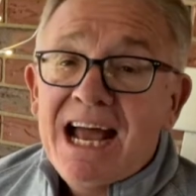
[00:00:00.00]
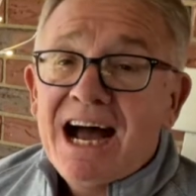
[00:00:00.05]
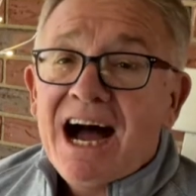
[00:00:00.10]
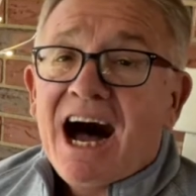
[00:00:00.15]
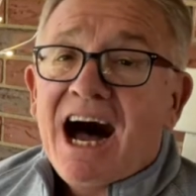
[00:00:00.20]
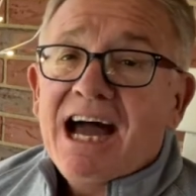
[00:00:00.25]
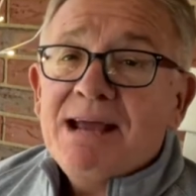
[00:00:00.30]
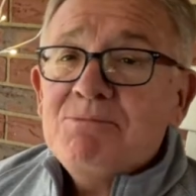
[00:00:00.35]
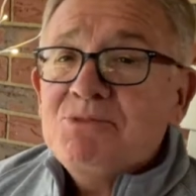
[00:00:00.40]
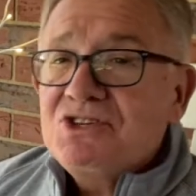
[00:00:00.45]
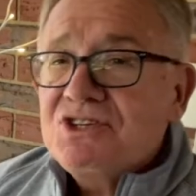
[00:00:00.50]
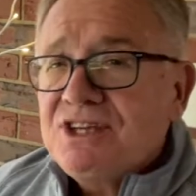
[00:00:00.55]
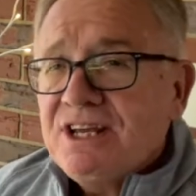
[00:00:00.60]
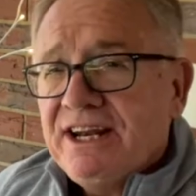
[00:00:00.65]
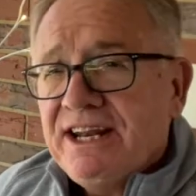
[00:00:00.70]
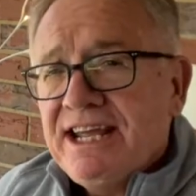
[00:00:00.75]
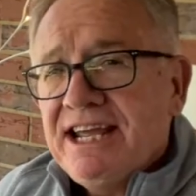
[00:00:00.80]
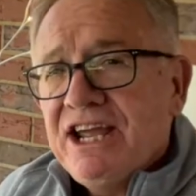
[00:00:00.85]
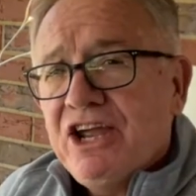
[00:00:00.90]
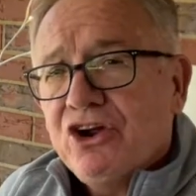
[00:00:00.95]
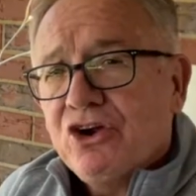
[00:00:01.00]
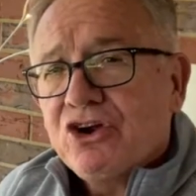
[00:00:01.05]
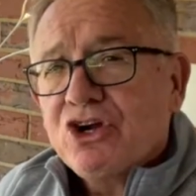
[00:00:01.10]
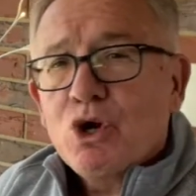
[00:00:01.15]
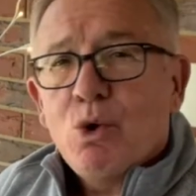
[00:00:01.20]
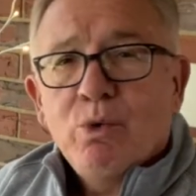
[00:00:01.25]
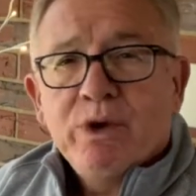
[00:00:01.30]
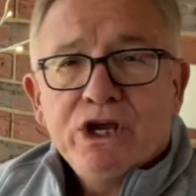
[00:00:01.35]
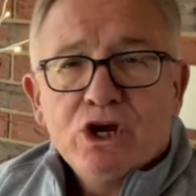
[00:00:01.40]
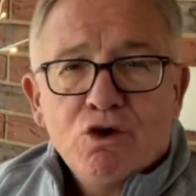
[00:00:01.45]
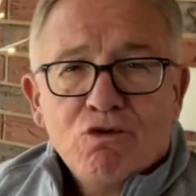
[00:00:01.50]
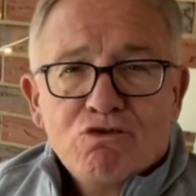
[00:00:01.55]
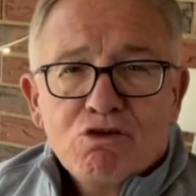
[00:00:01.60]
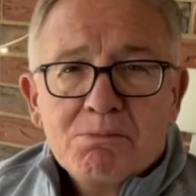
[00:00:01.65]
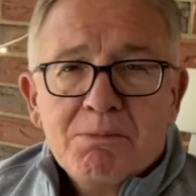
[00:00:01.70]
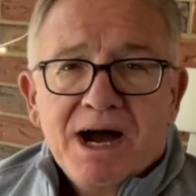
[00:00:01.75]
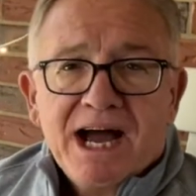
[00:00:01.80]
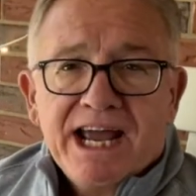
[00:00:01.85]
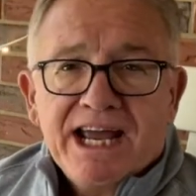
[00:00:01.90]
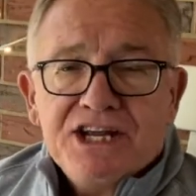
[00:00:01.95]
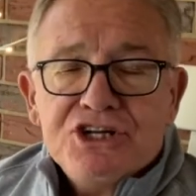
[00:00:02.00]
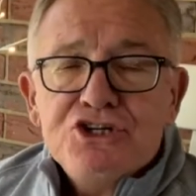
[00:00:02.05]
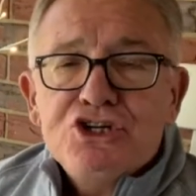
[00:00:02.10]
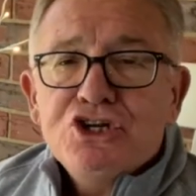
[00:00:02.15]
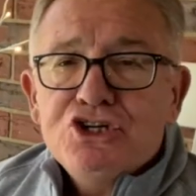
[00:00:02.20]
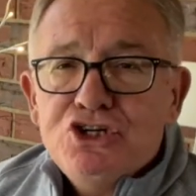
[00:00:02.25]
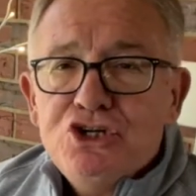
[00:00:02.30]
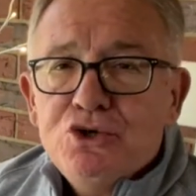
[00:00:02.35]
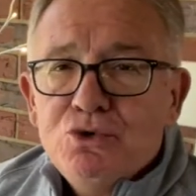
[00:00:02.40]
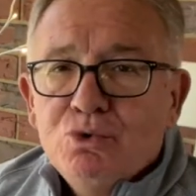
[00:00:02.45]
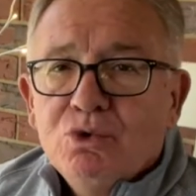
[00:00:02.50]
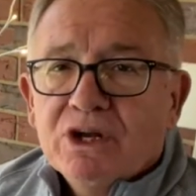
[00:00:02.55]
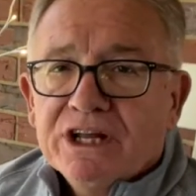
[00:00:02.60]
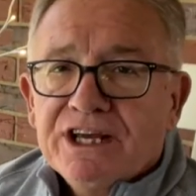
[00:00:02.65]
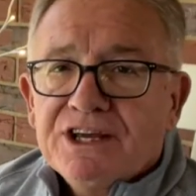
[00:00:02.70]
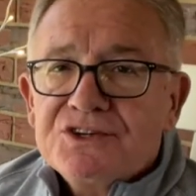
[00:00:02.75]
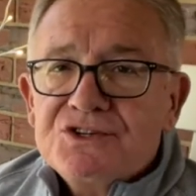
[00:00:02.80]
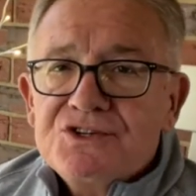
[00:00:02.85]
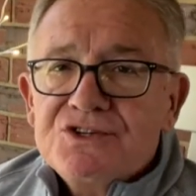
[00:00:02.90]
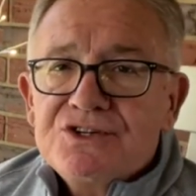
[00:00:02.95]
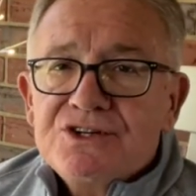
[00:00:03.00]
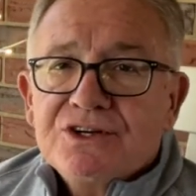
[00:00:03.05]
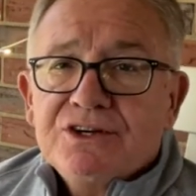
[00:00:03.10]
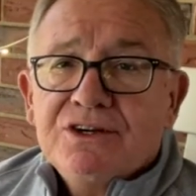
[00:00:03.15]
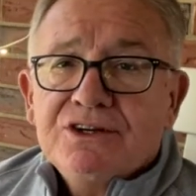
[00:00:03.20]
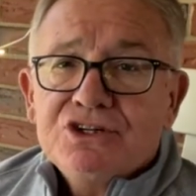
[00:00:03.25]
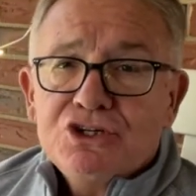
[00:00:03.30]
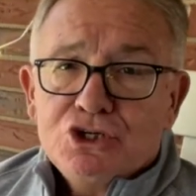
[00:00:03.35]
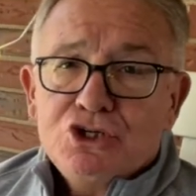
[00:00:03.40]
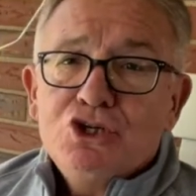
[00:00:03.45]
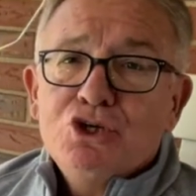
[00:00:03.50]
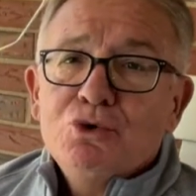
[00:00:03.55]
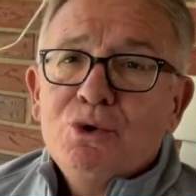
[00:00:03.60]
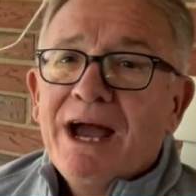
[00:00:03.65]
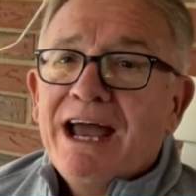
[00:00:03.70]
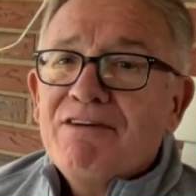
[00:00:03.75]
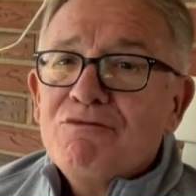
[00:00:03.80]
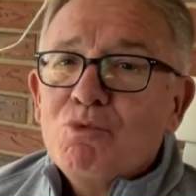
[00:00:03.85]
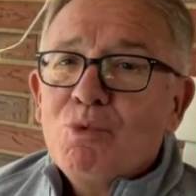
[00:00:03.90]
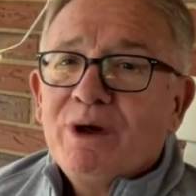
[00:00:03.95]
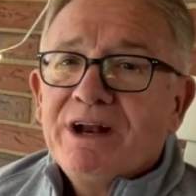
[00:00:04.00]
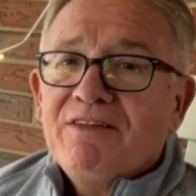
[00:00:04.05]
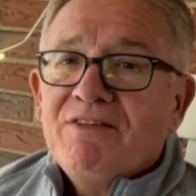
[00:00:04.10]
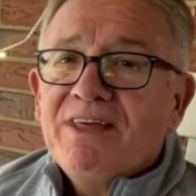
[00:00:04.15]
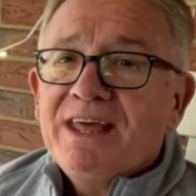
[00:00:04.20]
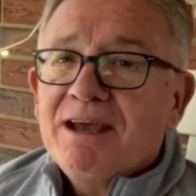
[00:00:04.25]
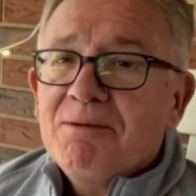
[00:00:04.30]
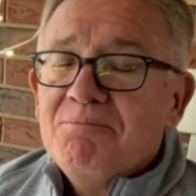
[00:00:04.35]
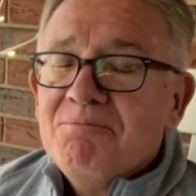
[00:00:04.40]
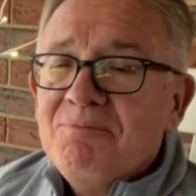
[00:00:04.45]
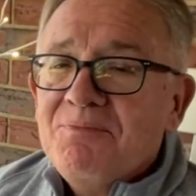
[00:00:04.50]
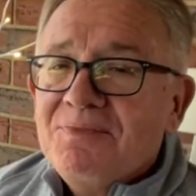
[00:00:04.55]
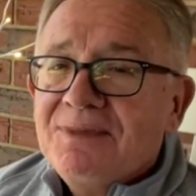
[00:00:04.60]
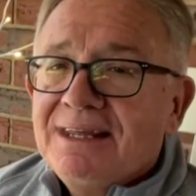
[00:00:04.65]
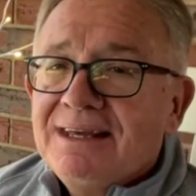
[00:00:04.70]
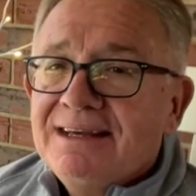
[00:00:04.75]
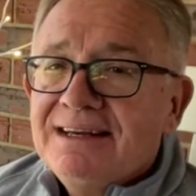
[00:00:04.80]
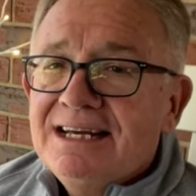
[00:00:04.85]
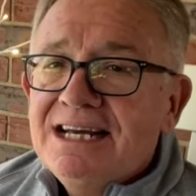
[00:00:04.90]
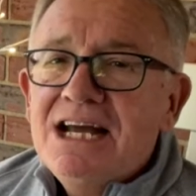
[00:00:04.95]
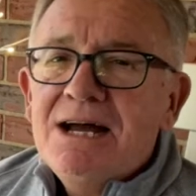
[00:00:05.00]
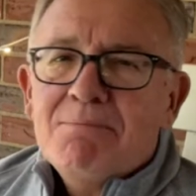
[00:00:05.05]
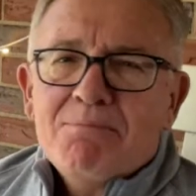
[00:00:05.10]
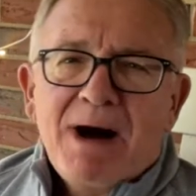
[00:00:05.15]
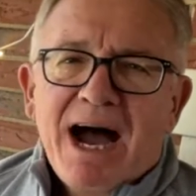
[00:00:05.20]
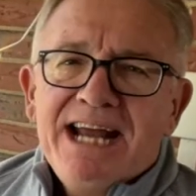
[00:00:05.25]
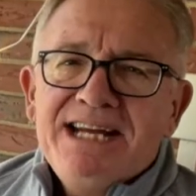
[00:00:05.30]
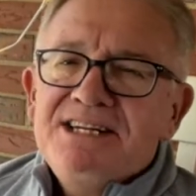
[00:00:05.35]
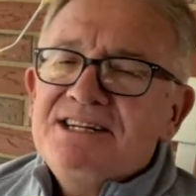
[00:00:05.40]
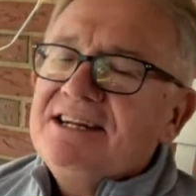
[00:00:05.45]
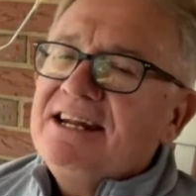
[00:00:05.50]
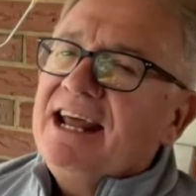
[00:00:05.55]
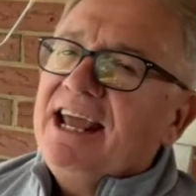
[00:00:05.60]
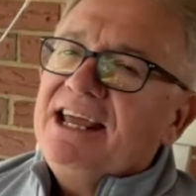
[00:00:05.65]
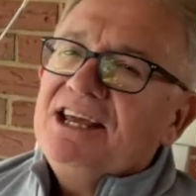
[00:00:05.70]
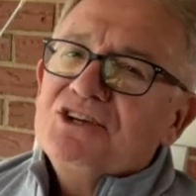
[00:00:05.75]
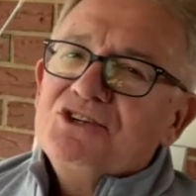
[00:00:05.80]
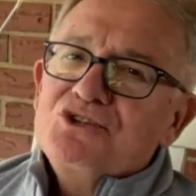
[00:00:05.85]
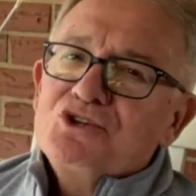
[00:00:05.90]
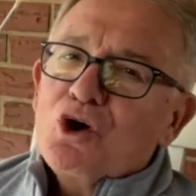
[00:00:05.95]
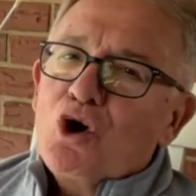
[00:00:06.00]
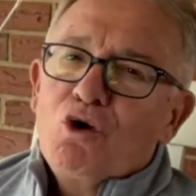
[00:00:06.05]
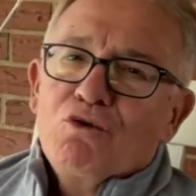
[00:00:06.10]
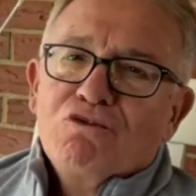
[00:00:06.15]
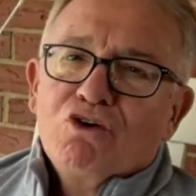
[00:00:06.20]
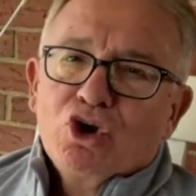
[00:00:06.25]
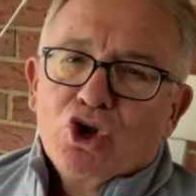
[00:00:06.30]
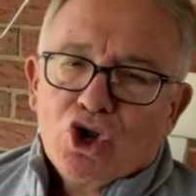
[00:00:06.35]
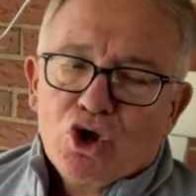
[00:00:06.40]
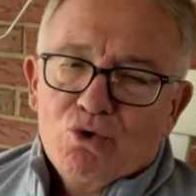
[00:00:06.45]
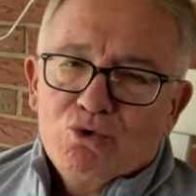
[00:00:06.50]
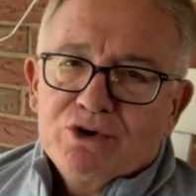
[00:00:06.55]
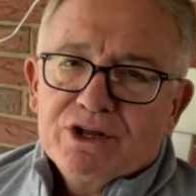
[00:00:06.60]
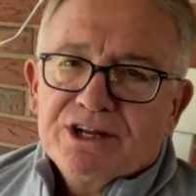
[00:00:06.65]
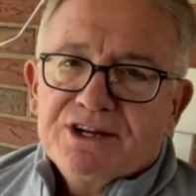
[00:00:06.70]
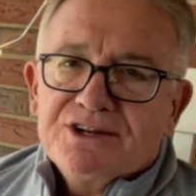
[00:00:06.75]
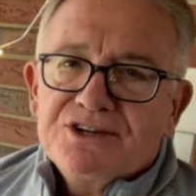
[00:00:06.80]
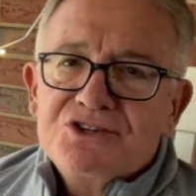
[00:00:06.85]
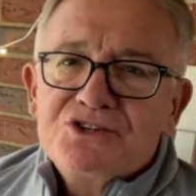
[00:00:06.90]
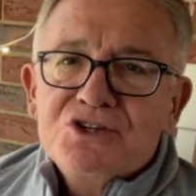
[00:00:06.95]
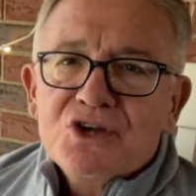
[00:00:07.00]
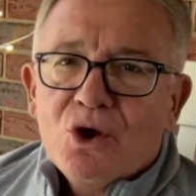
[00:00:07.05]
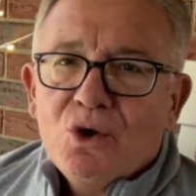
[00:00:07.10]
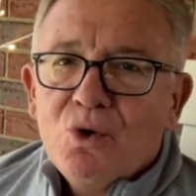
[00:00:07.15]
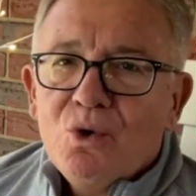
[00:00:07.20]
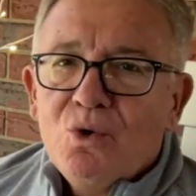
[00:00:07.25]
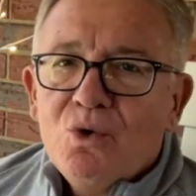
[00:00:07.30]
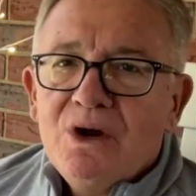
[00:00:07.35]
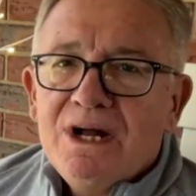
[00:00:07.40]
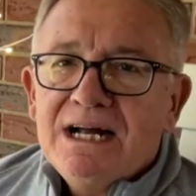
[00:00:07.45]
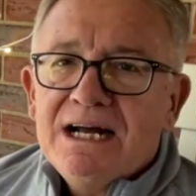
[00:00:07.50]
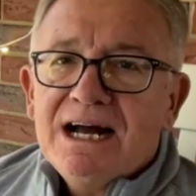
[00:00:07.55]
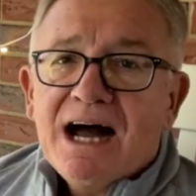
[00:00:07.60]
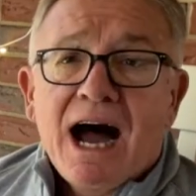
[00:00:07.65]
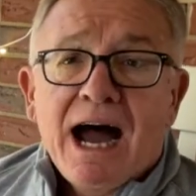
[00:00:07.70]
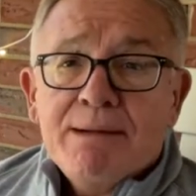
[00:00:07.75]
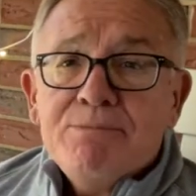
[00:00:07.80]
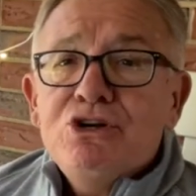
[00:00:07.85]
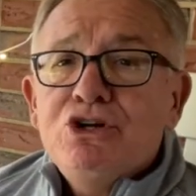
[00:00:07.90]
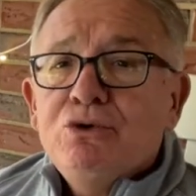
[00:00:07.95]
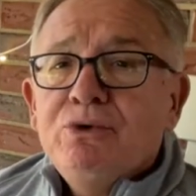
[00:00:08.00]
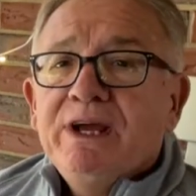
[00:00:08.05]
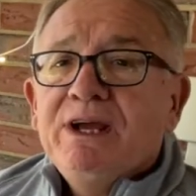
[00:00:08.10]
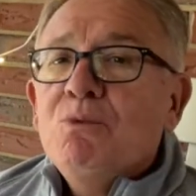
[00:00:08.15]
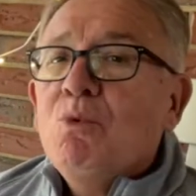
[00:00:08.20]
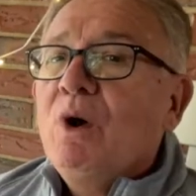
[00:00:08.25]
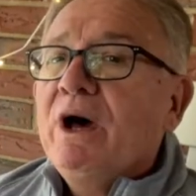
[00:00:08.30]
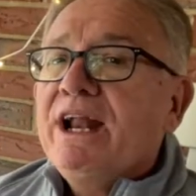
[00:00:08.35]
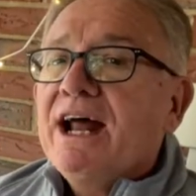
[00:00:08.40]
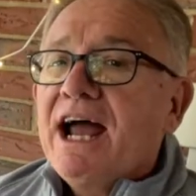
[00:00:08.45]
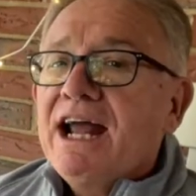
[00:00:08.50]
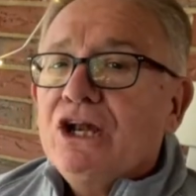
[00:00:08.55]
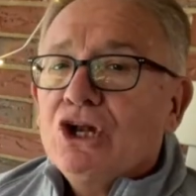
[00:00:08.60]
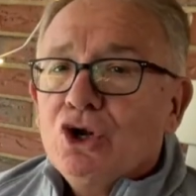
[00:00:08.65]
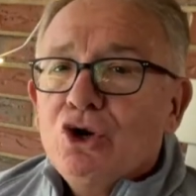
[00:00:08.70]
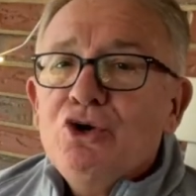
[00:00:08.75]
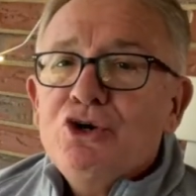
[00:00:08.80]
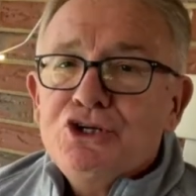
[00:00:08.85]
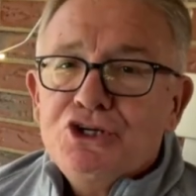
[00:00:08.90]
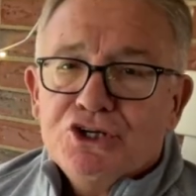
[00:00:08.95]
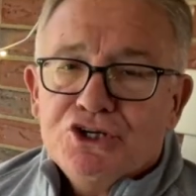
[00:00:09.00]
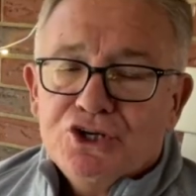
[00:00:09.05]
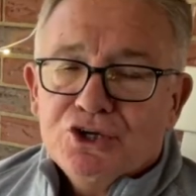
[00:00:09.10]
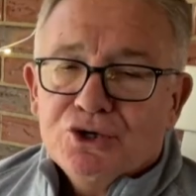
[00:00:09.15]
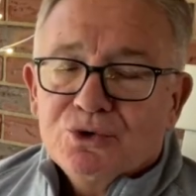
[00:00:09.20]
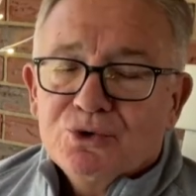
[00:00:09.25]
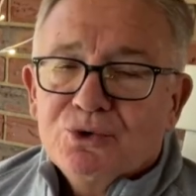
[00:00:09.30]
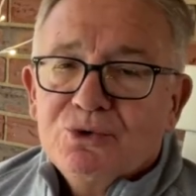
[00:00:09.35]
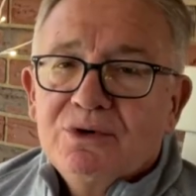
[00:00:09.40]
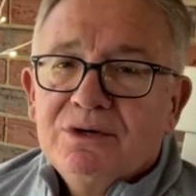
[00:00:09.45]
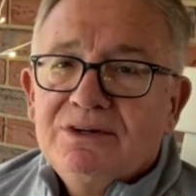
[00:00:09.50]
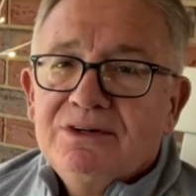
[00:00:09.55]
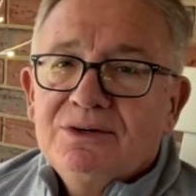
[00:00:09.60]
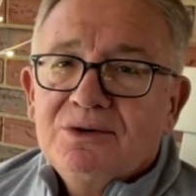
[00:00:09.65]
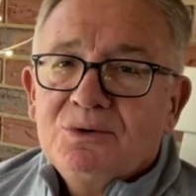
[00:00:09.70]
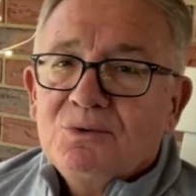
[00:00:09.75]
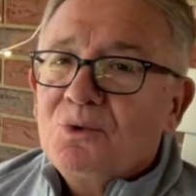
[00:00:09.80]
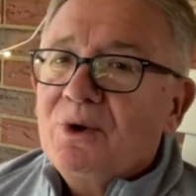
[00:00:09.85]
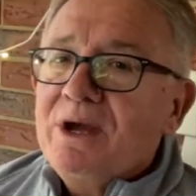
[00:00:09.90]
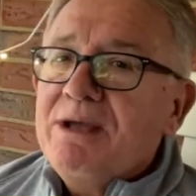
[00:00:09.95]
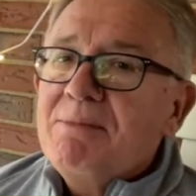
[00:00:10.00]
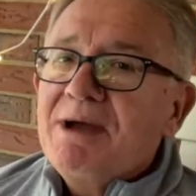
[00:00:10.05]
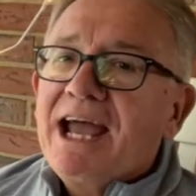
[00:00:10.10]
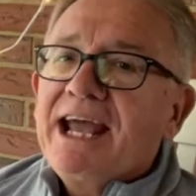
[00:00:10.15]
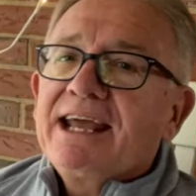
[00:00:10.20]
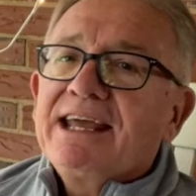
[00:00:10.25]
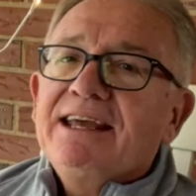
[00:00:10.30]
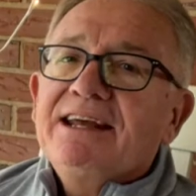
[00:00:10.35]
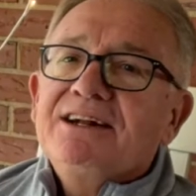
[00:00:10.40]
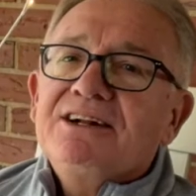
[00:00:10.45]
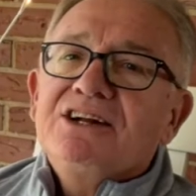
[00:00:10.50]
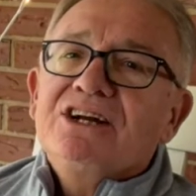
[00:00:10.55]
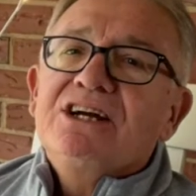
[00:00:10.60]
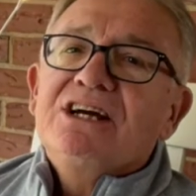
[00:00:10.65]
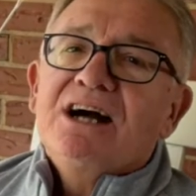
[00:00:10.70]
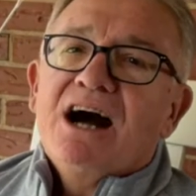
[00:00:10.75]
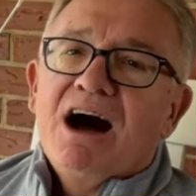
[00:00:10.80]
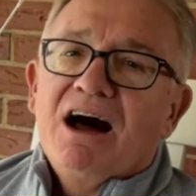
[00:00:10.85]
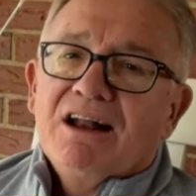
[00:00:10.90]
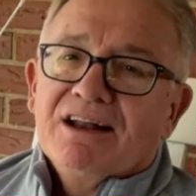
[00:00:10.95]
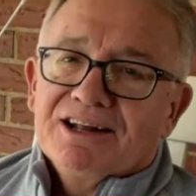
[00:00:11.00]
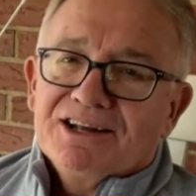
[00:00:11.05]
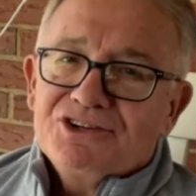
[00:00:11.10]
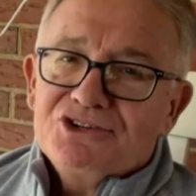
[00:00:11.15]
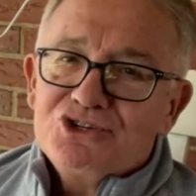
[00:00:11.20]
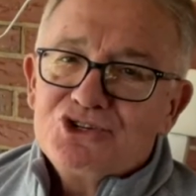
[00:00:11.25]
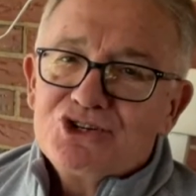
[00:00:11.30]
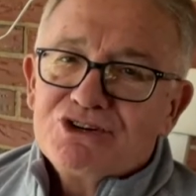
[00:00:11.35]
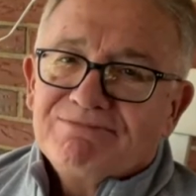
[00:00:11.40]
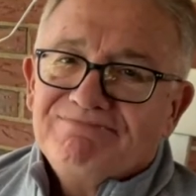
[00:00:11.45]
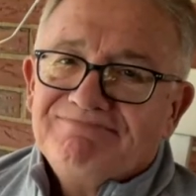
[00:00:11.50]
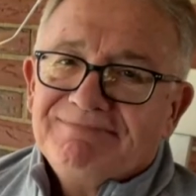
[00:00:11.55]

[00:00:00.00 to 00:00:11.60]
I'm sitting here going over my to do list. Do you have one of them? Mine today is overloaded, so I'm doing what I learned to do way back in college.